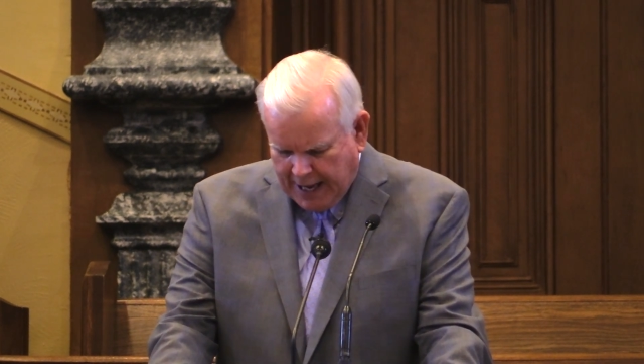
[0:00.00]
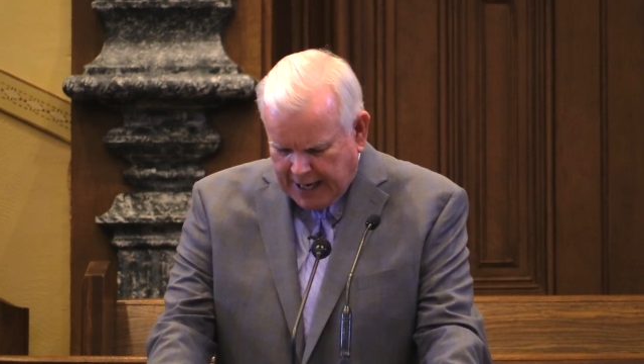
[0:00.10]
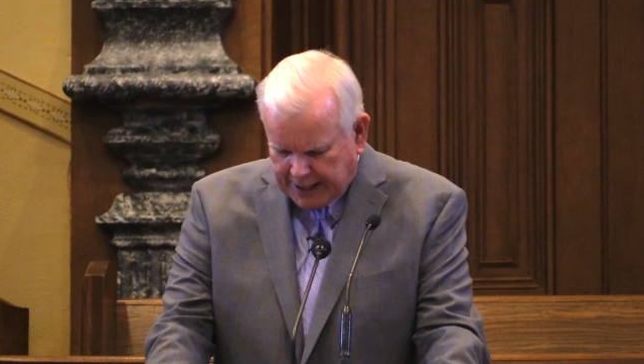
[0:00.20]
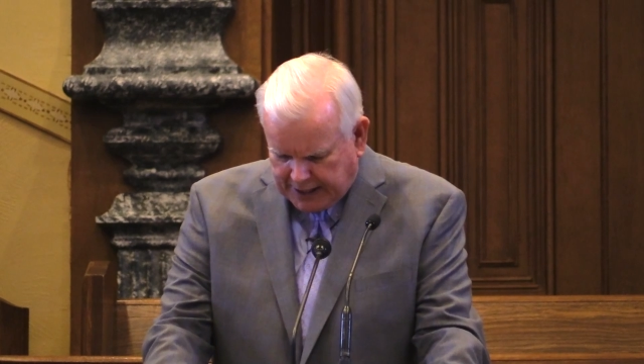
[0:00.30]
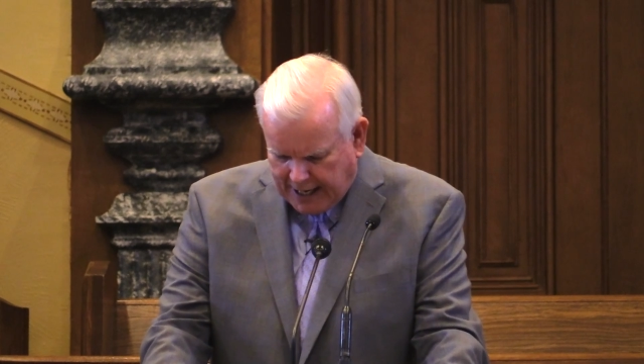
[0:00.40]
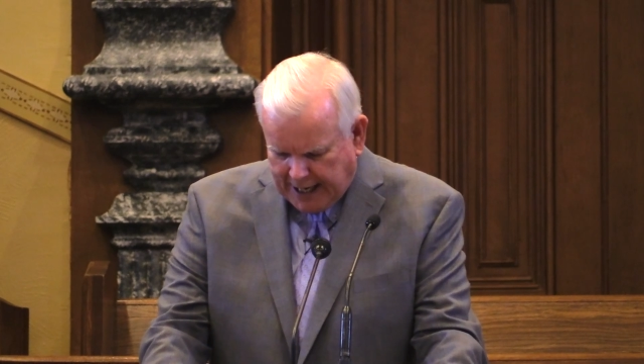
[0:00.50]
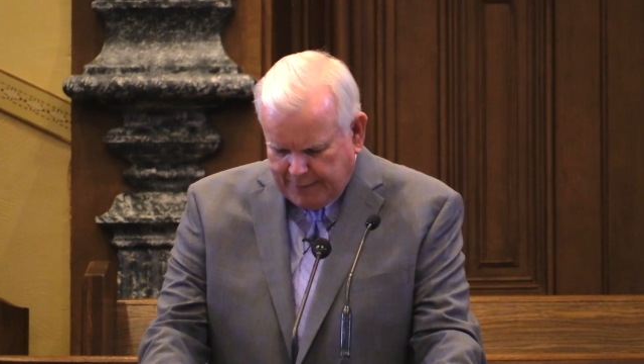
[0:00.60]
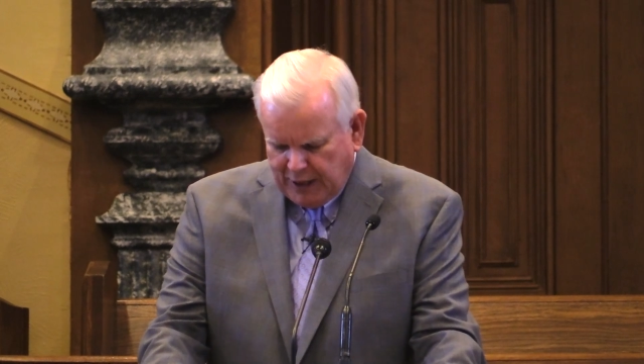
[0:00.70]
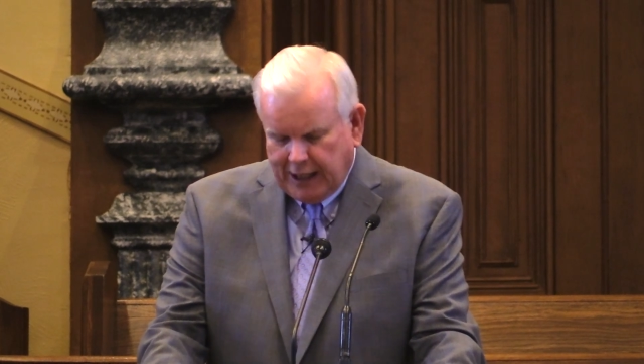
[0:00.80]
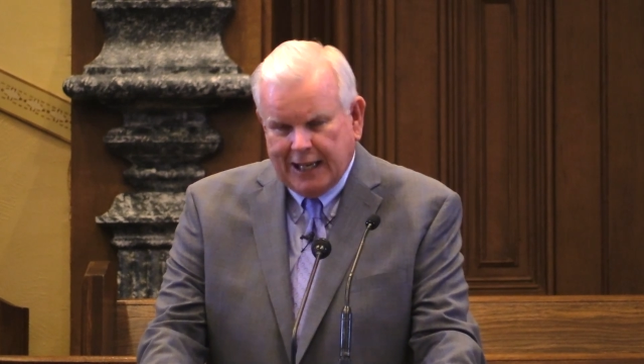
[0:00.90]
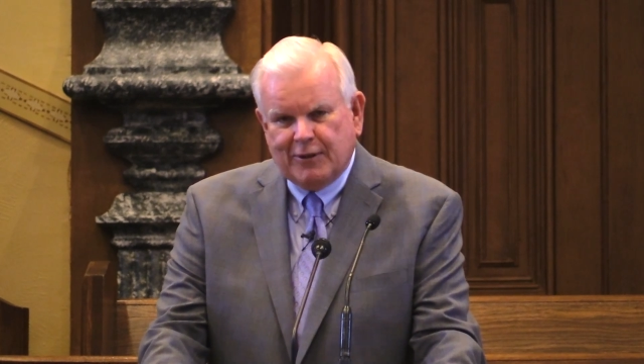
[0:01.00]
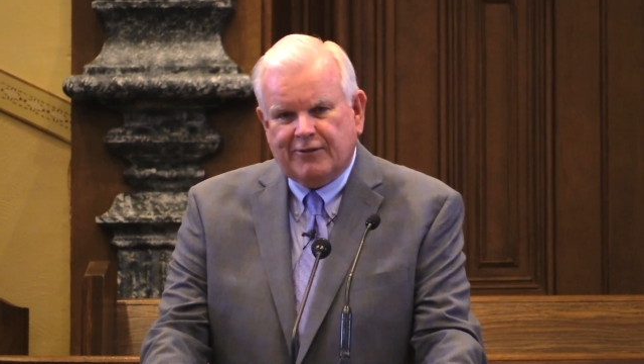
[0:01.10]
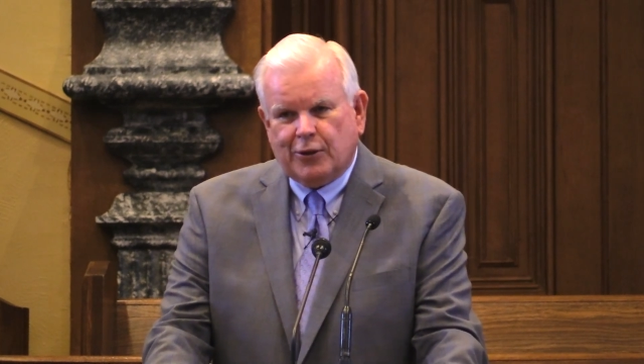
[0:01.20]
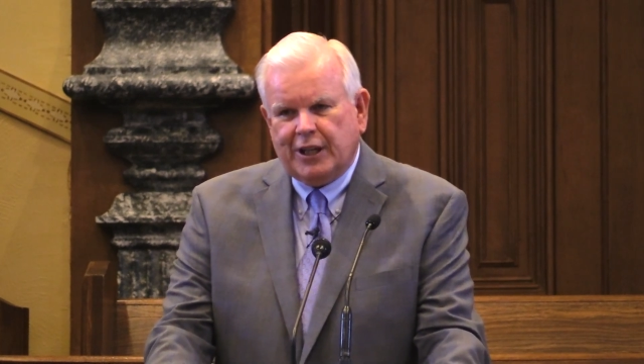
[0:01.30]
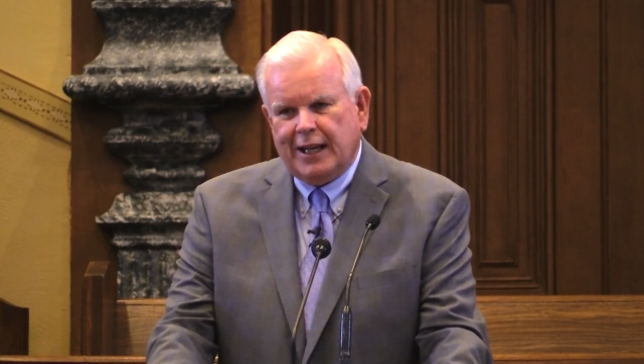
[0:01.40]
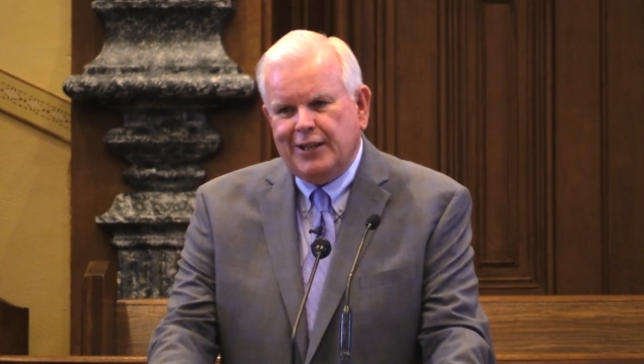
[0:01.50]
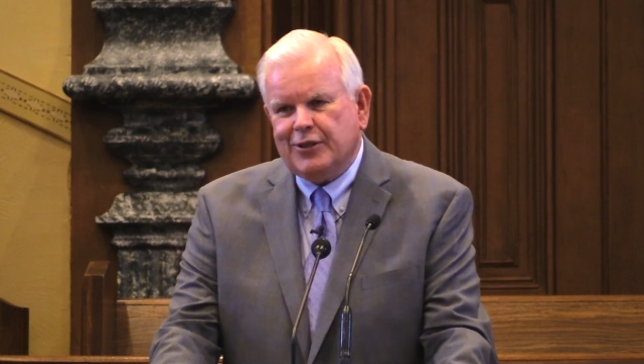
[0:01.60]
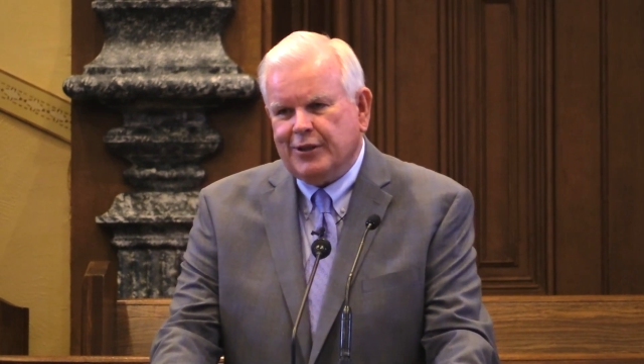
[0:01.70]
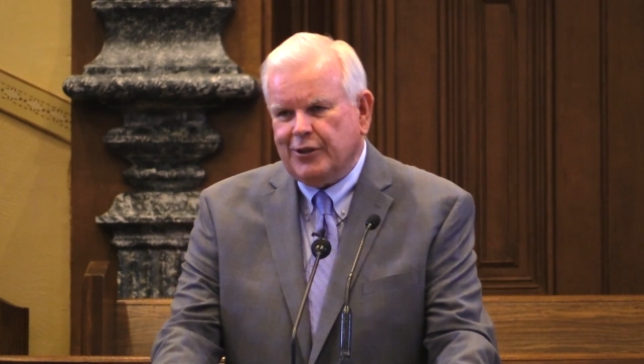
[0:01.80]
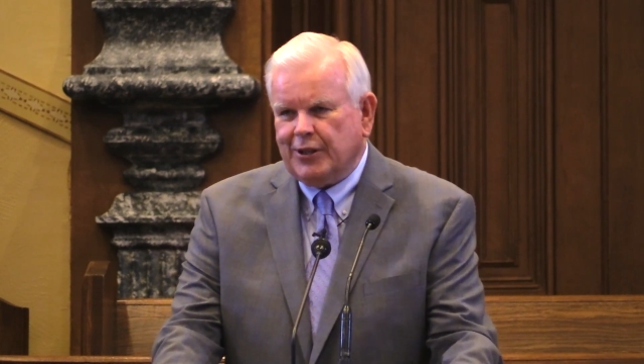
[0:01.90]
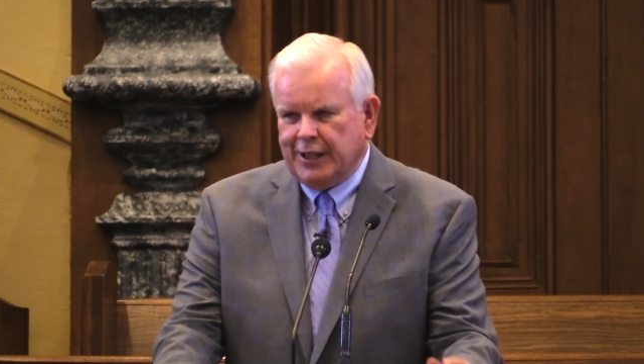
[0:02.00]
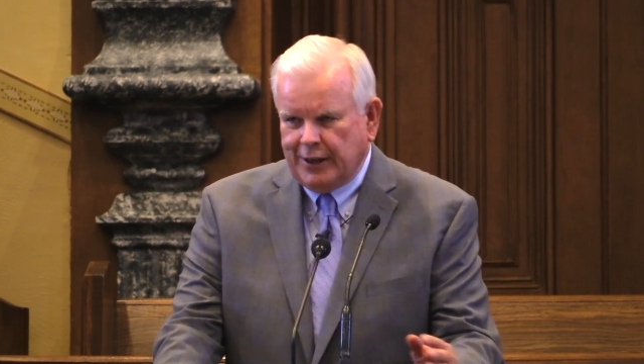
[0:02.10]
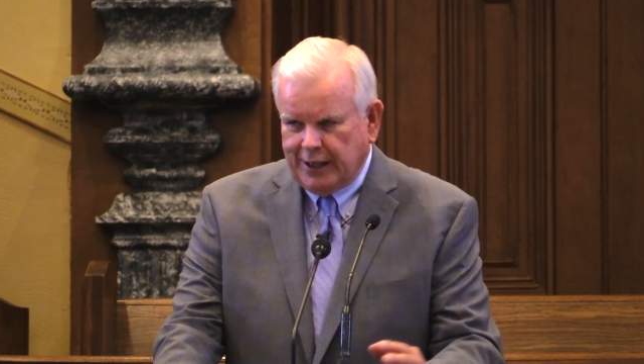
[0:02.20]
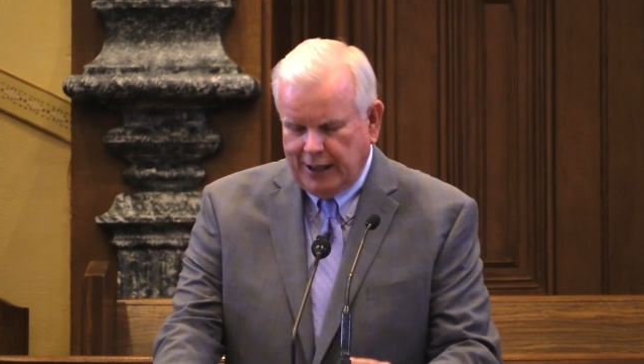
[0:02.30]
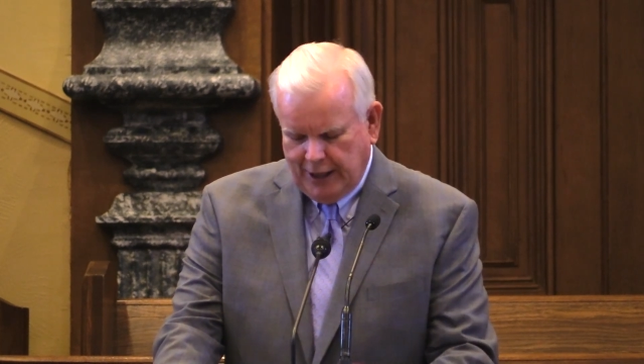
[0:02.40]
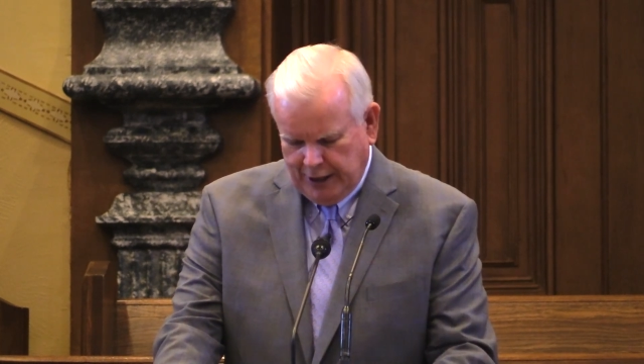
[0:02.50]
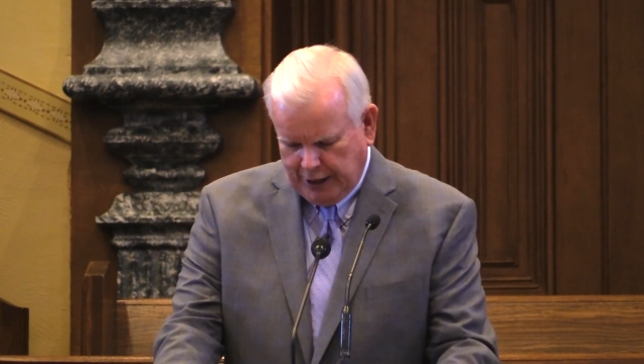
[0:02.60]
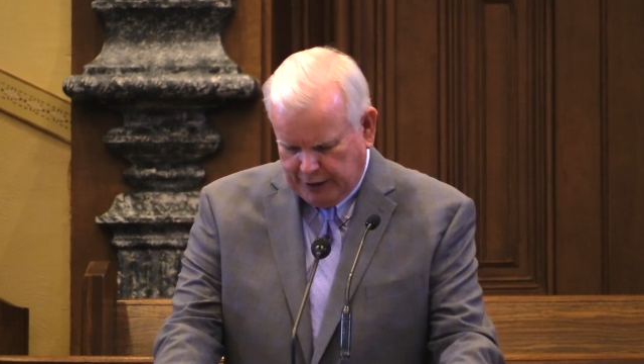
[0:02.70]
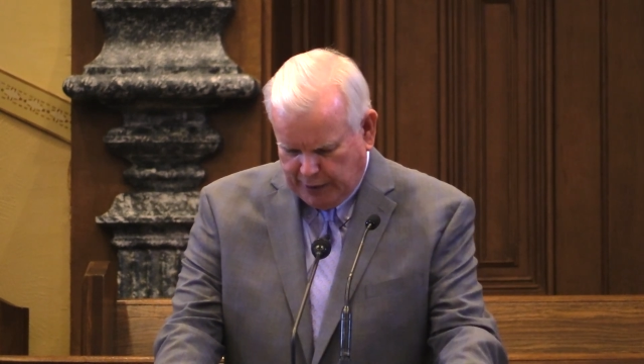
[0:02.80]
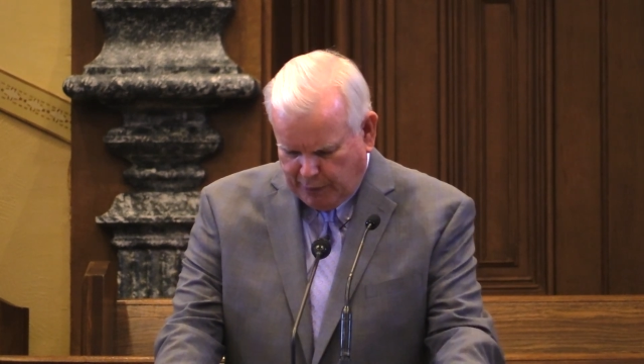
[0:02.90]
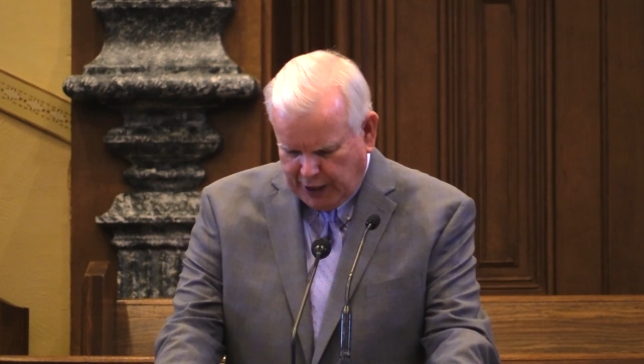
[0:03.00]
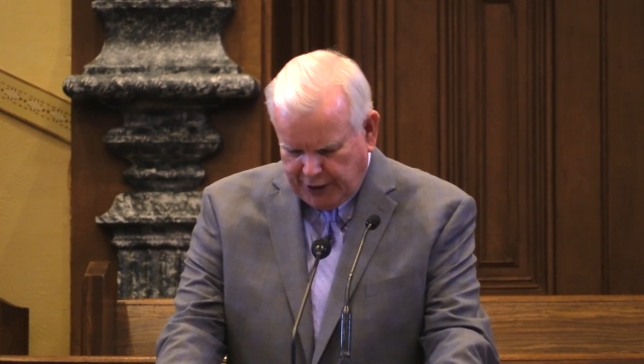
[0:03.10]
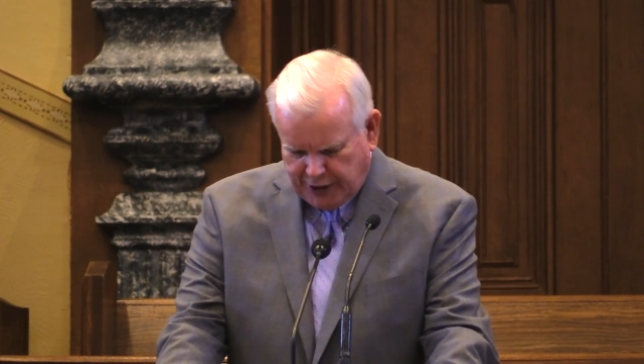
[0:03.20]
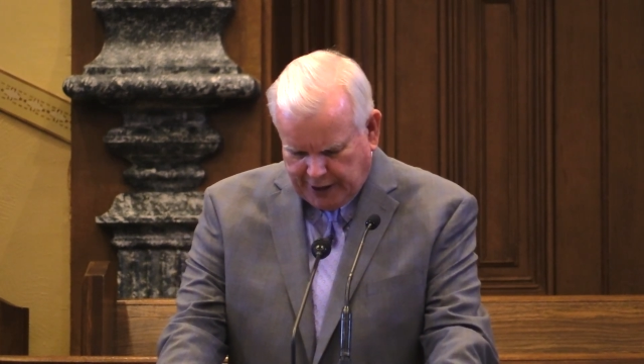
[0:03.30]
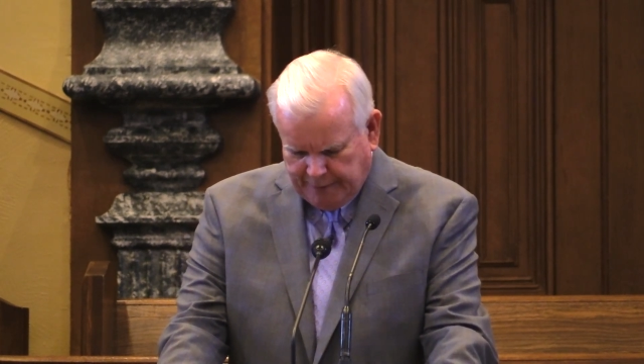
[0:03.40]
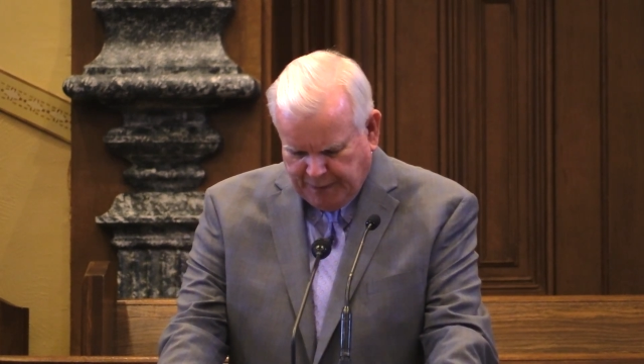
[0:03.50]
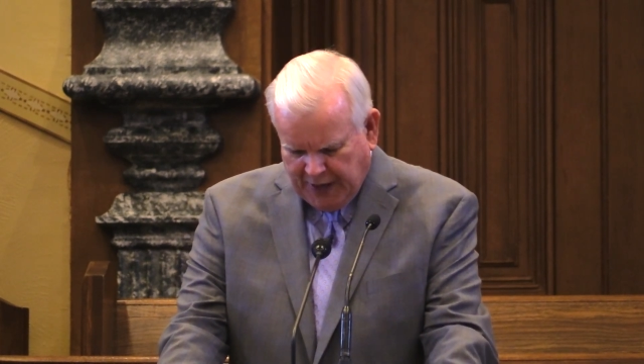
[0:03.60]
a time became a vocation during the Depression,